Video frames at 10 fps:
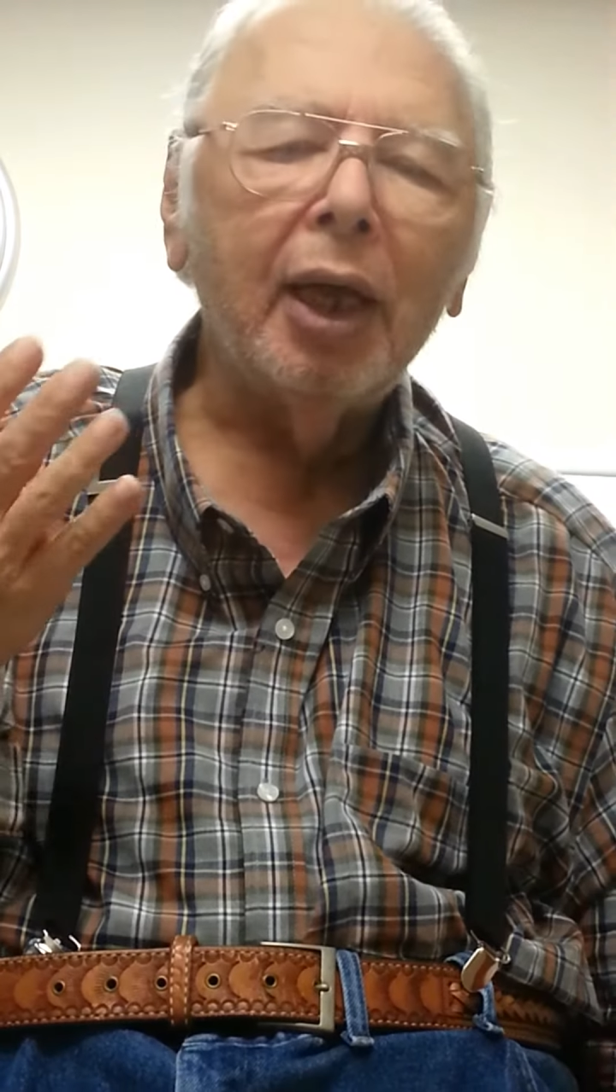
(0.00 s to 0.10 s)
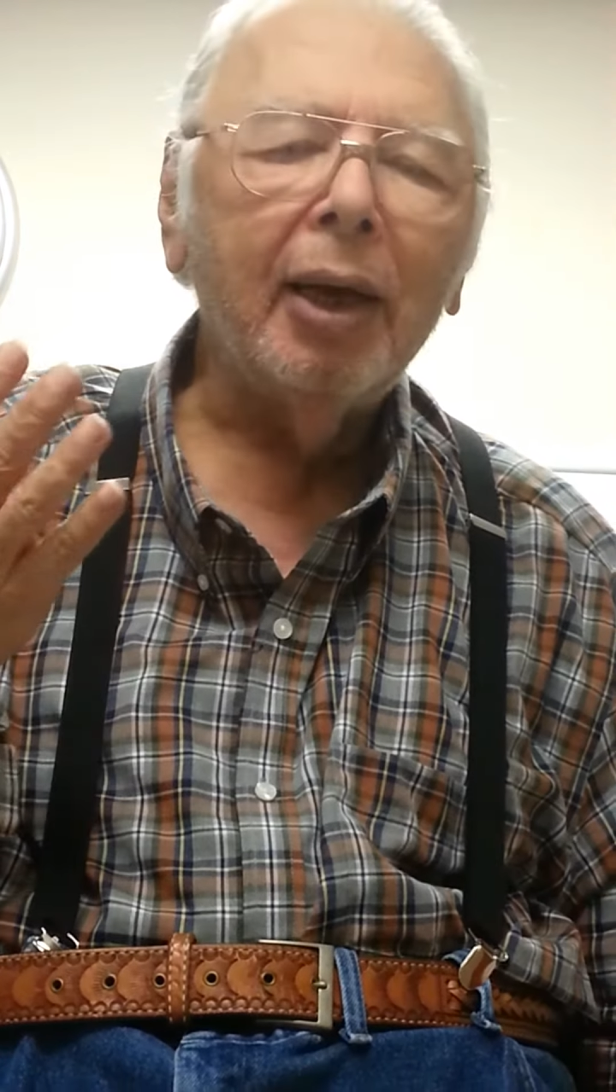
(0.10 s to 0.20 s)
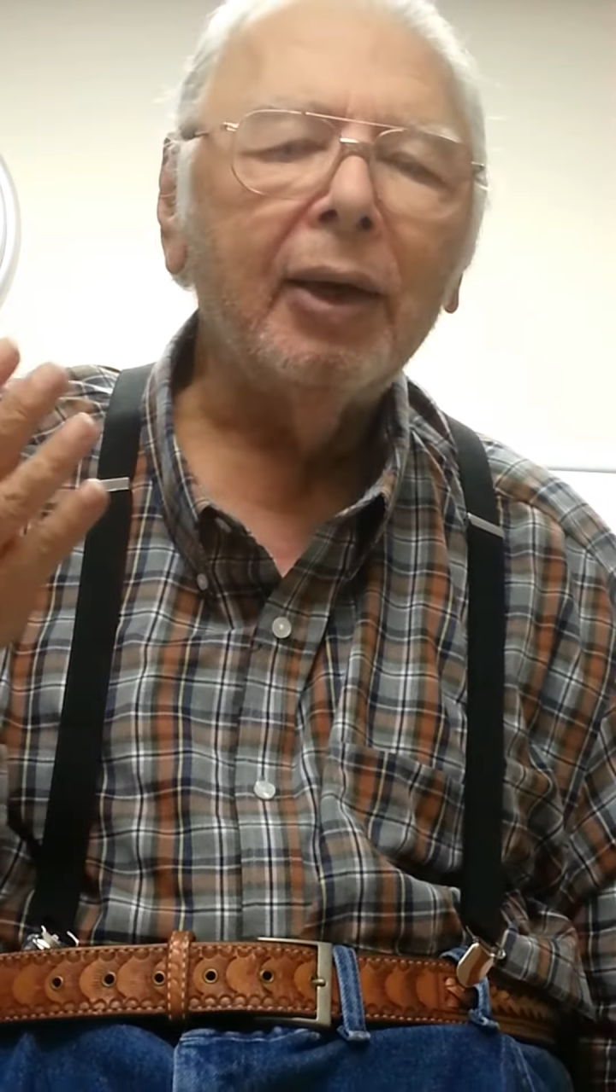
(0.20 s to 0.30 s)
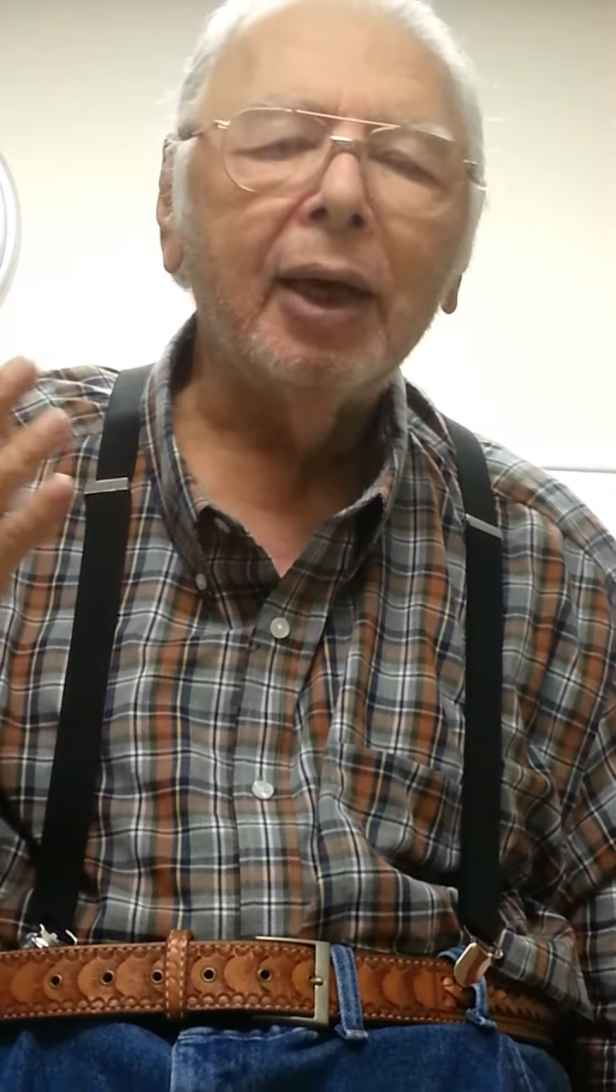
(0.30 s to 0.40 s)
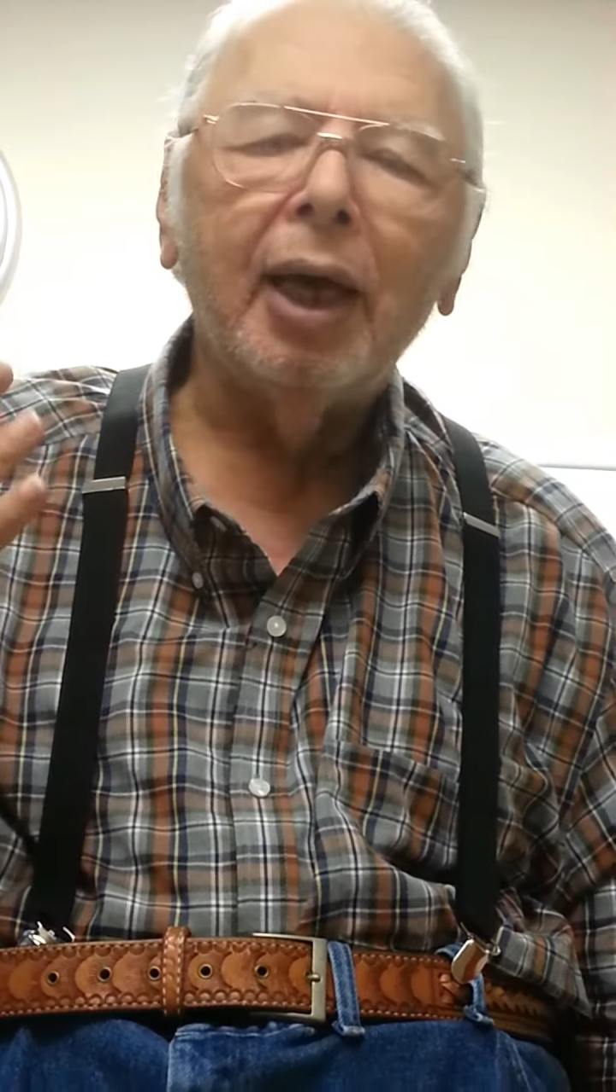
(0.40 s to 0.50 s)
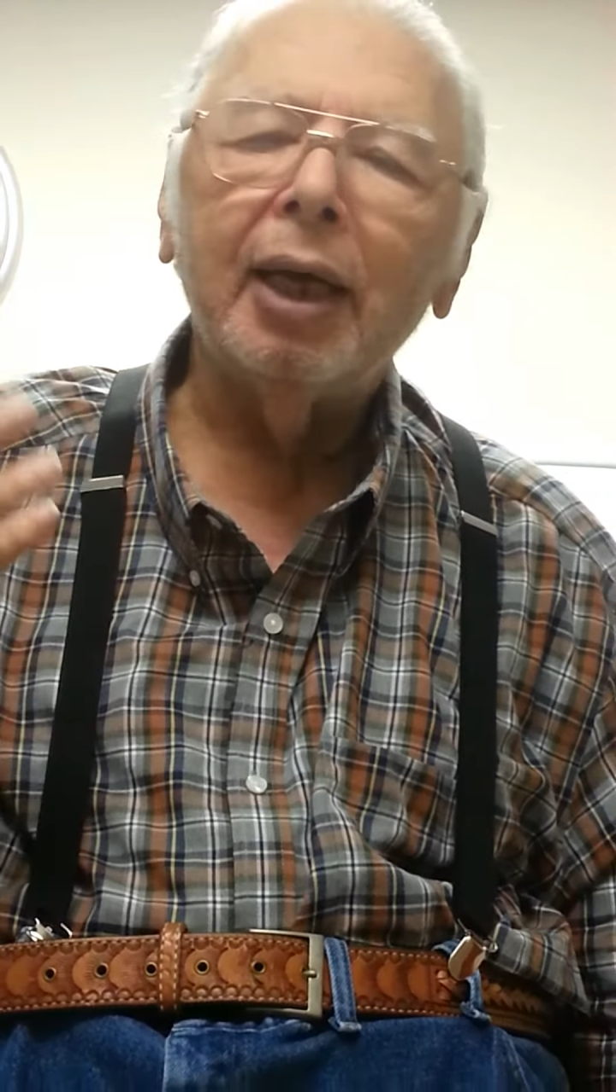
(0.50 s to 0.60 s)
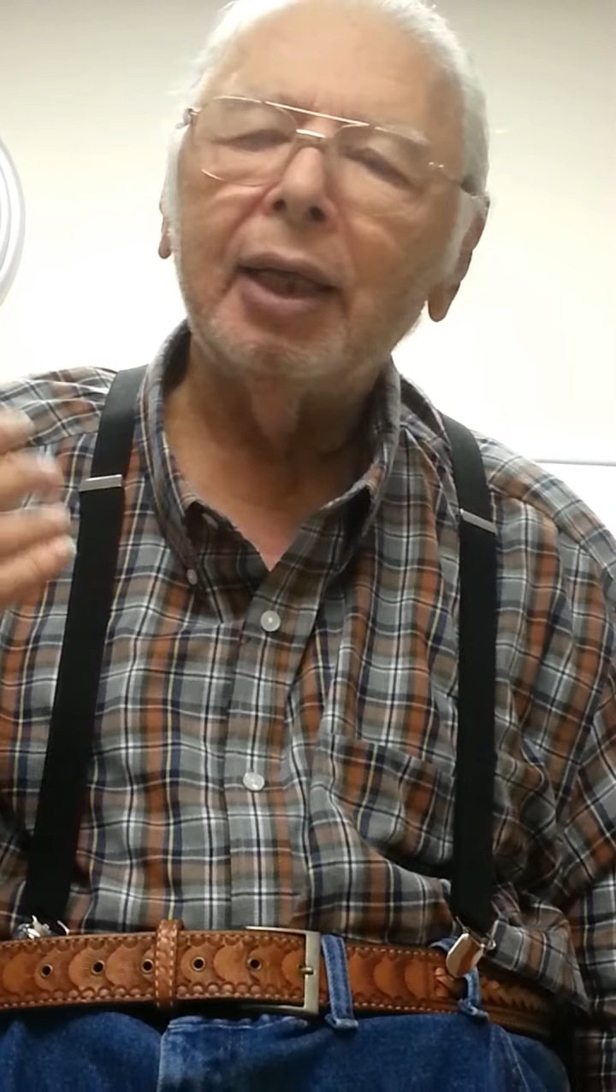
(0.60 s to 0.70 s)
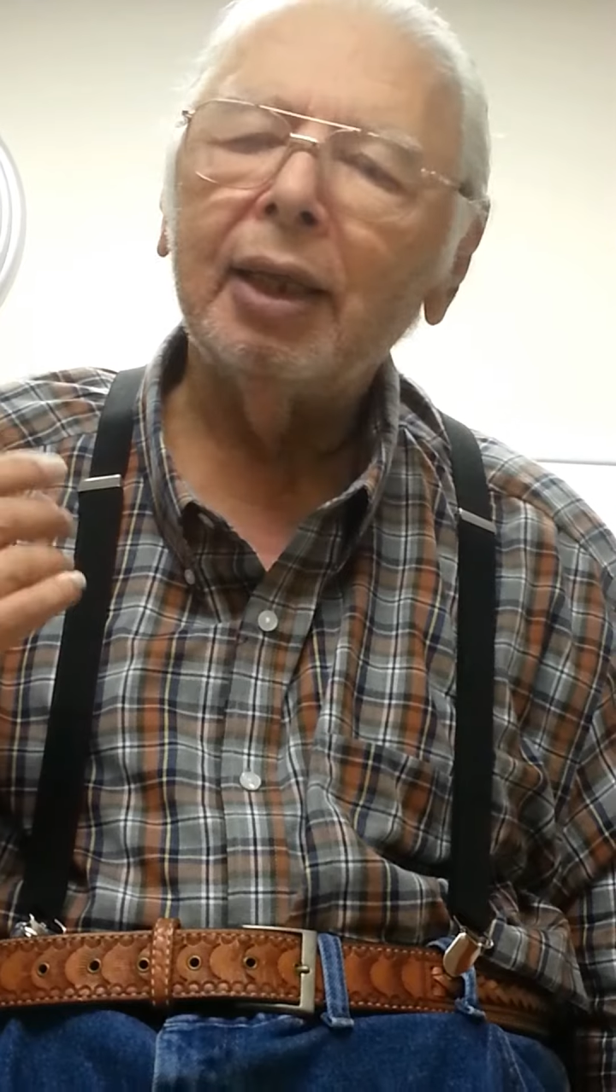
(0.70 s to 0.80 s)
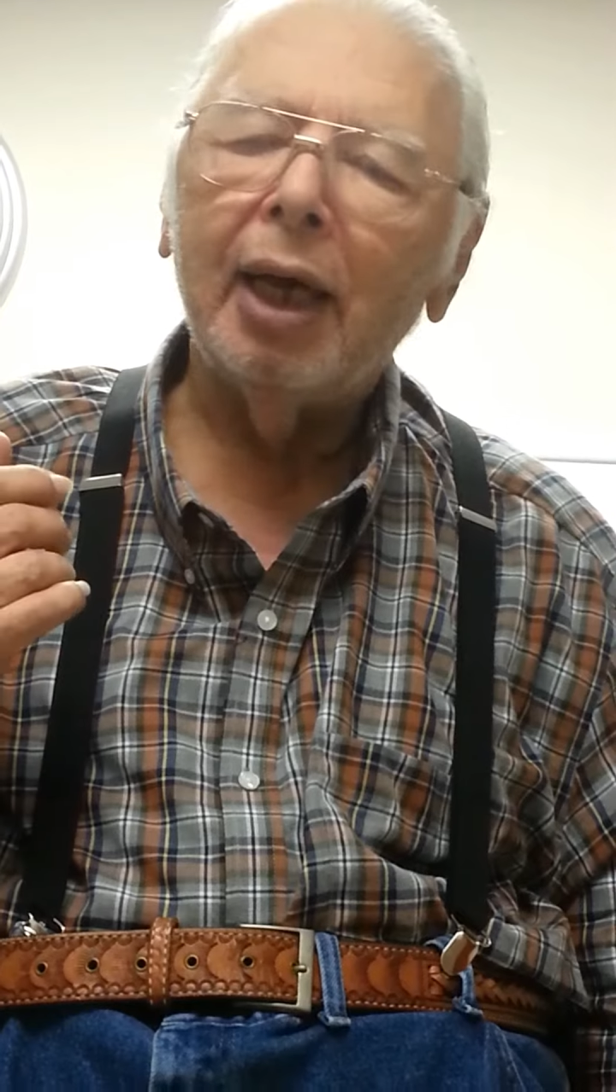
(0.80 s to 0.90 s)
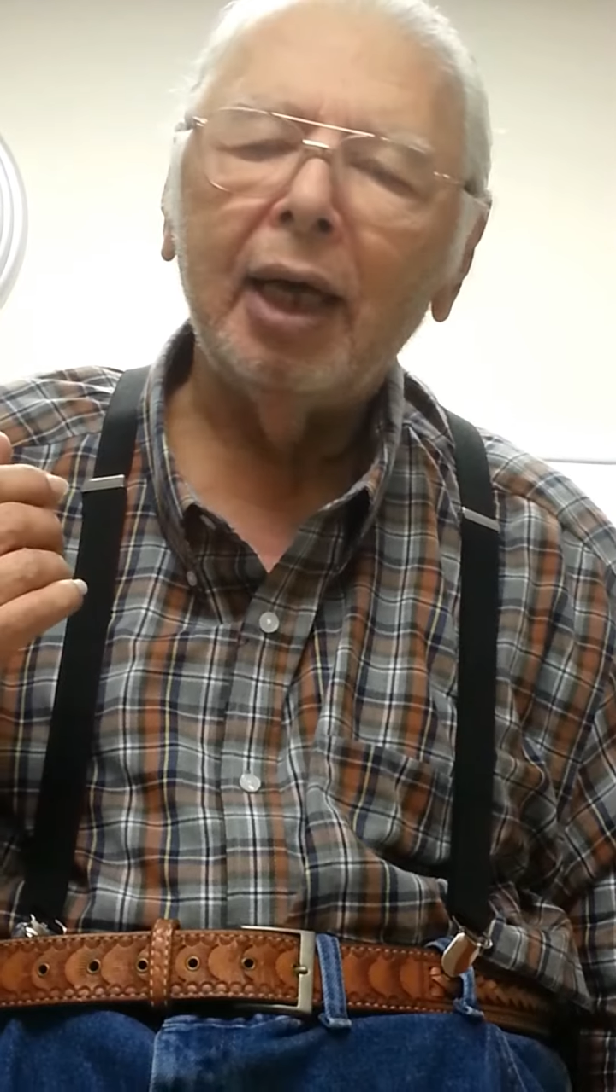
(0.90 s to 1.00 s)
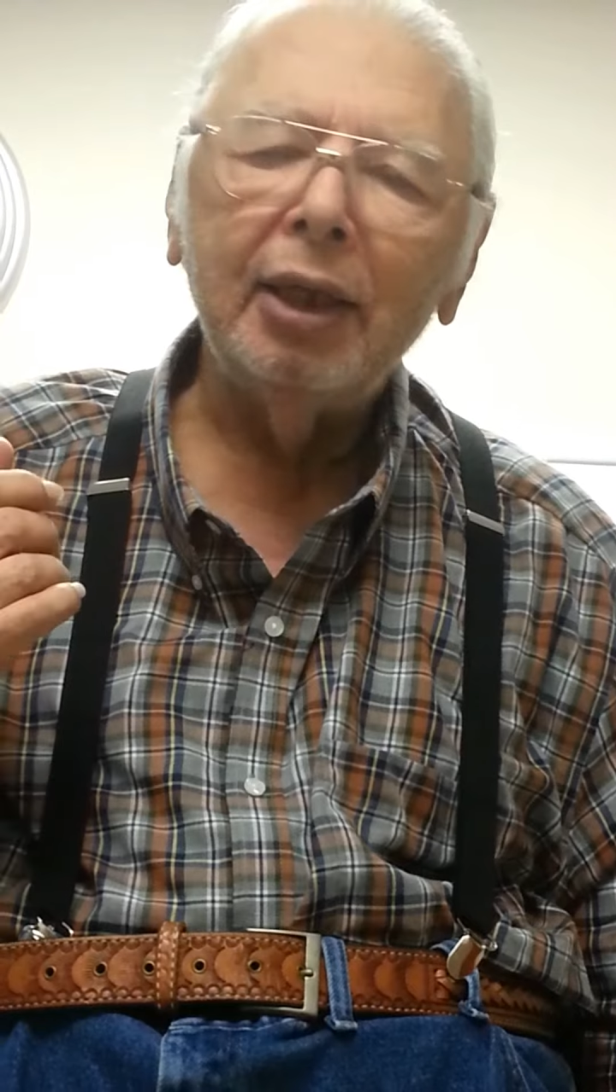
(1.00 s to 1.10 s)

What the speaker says: I